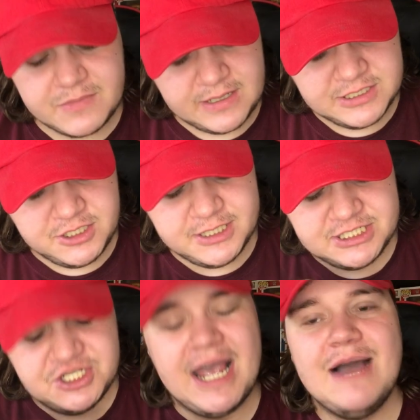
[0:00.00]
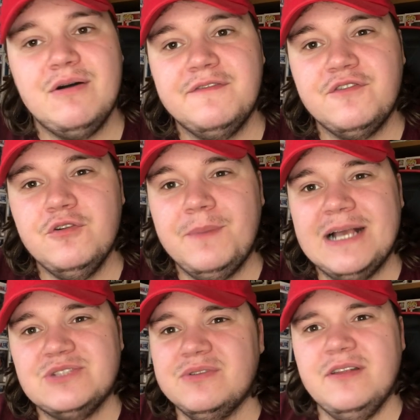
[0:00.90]
It's like a sour fruit
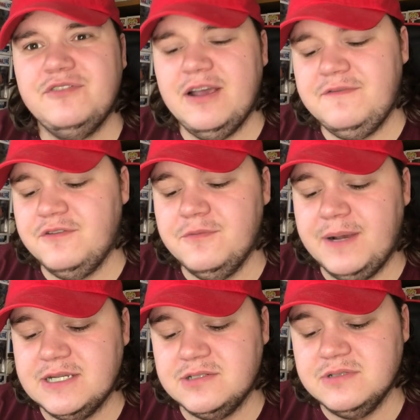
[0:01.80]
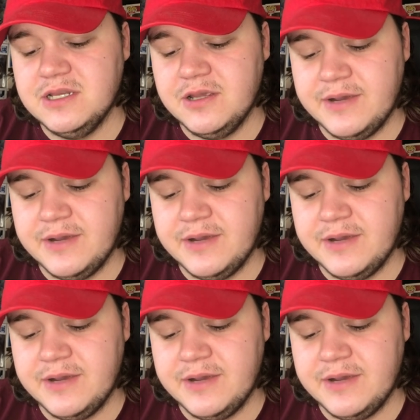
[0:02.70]
pastel. I don't know if you have fruit pastels in the